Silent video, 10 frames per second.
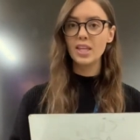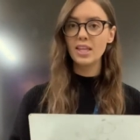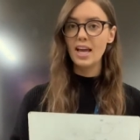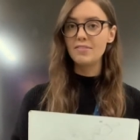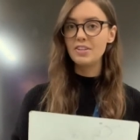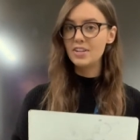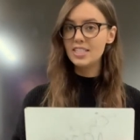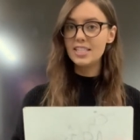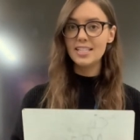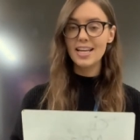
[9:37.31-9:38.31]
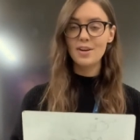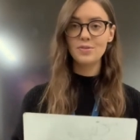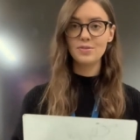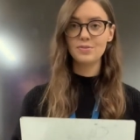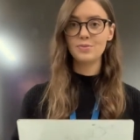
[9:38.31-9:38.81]
Have you written it
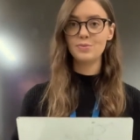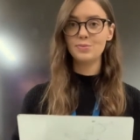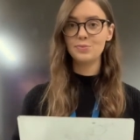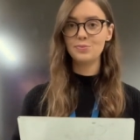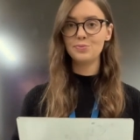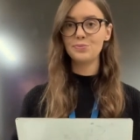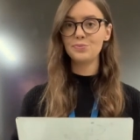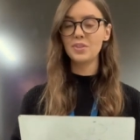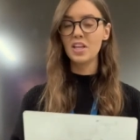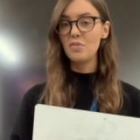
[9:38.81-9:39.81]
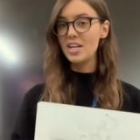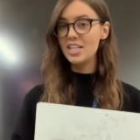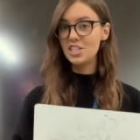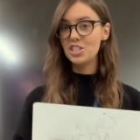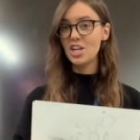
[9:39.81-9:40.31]
down? Ready
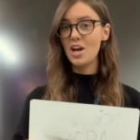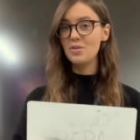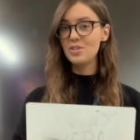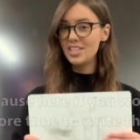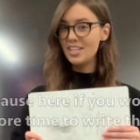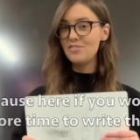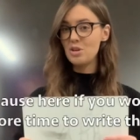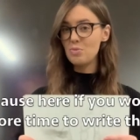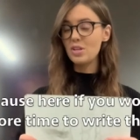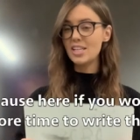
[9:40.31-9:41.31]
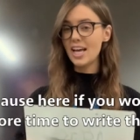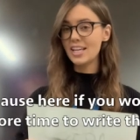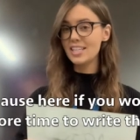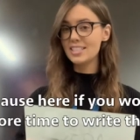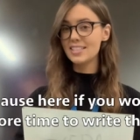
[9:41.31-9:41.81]
to show in a few more
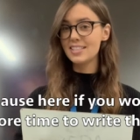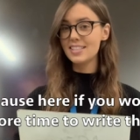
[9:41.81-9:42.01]
seconds.